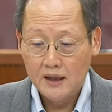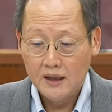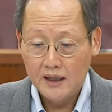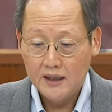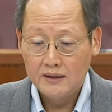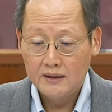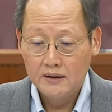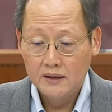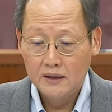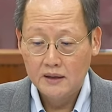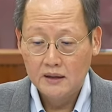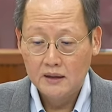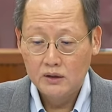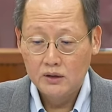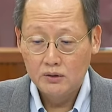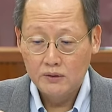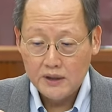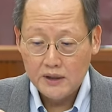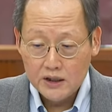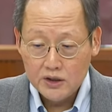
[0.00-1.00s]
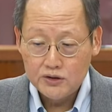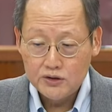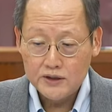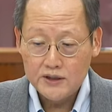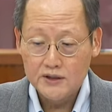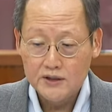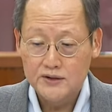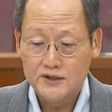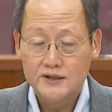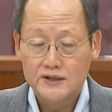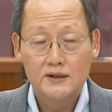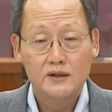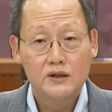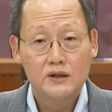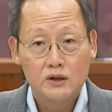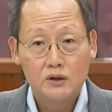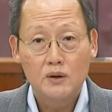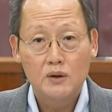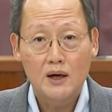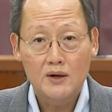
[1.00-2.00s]
and to introduce
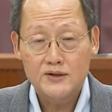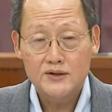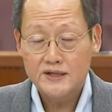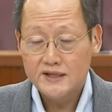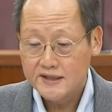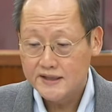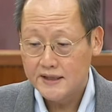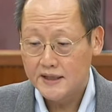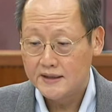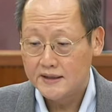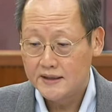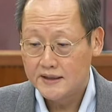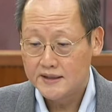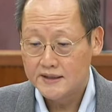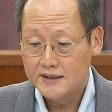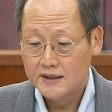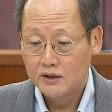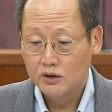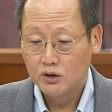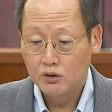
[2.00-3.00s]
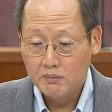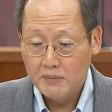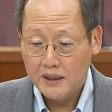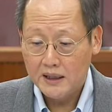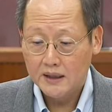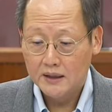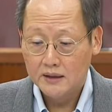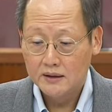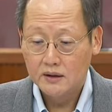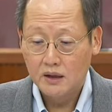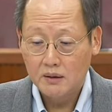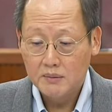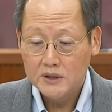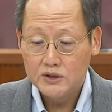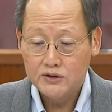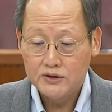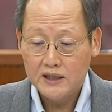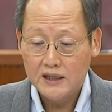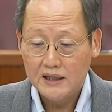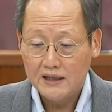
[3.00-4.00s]
new housing standards to make
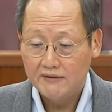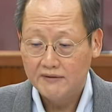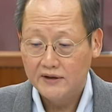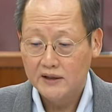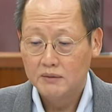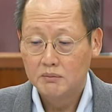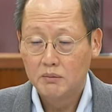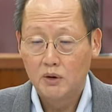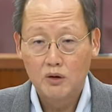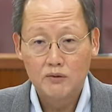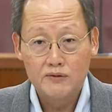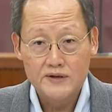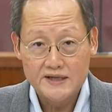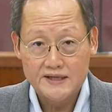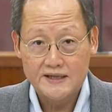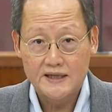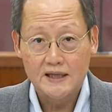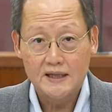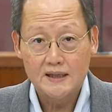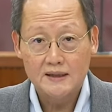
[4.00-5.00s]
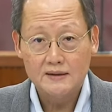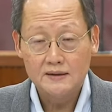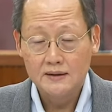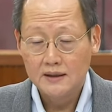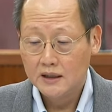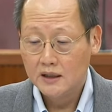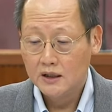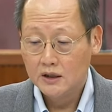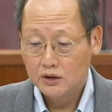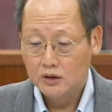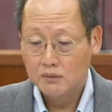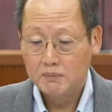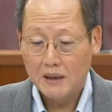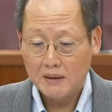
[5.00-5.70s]
dormitory living more resilient to